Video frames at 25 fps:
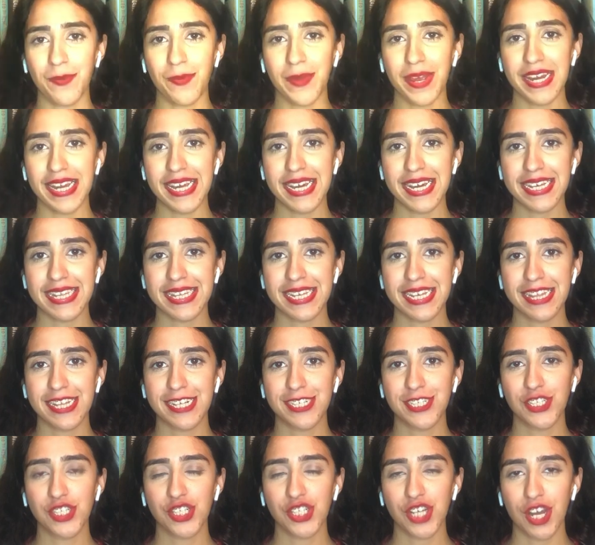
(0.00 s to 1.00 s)
Really, I think the
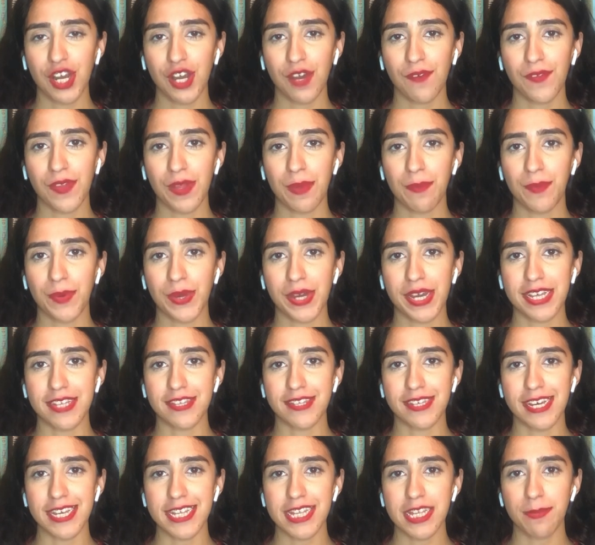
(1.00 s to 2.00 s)
chunk of the book is
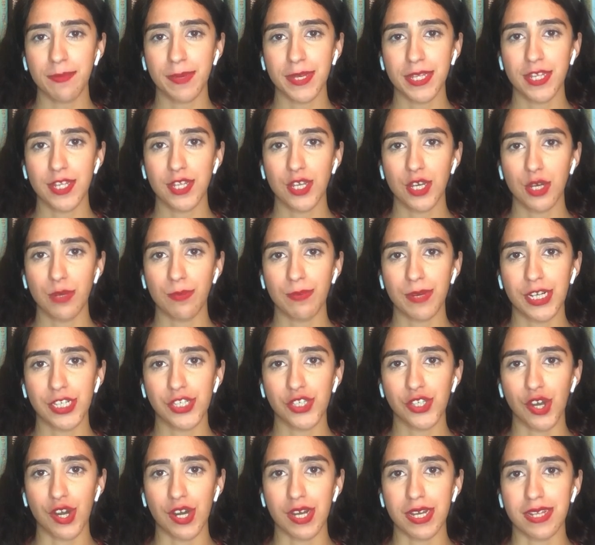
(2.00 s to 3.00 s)
not spent so much
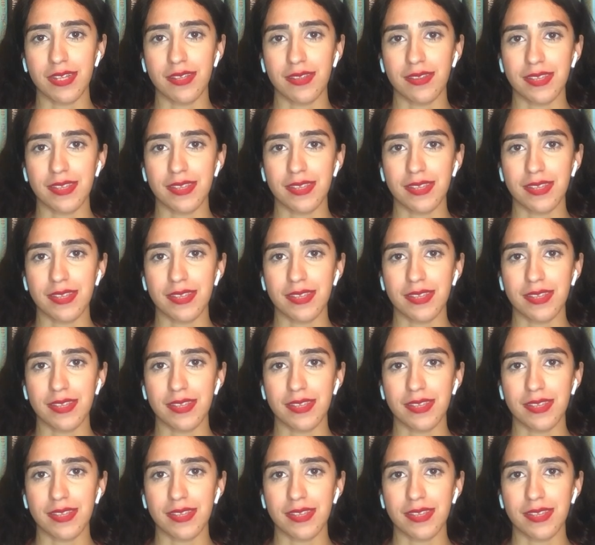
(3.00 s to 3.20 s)
on